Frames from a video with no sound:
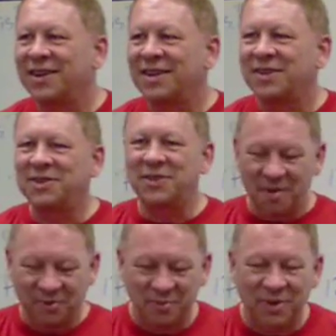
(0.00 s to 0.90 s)
It just
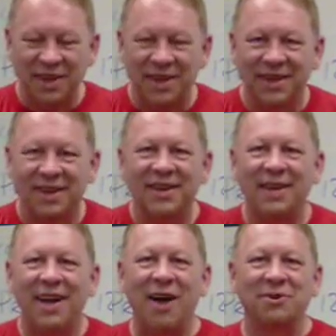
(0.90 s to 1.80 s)
happens to be
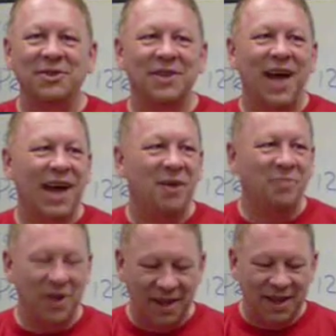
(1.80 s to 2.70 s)
the outside,
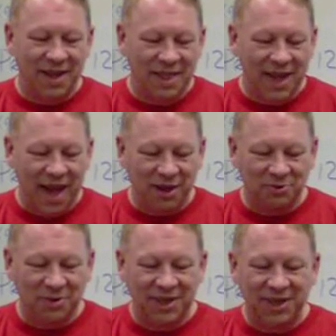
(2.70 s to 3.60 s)
but the actual
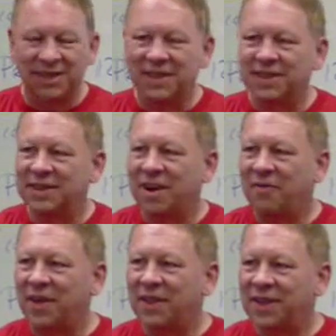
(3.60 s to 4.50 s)
disk itself
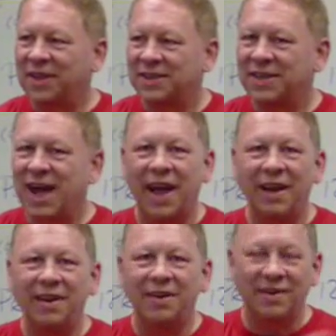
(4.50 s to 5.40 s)
on the inside
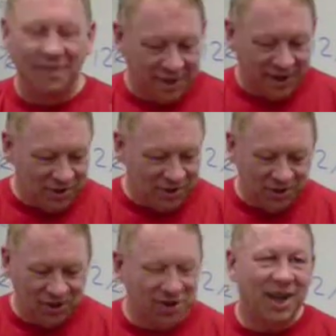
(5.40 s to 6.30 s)
is
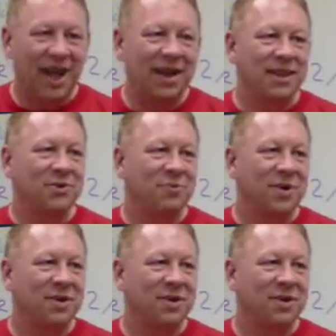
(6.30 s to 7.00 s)
just like this one.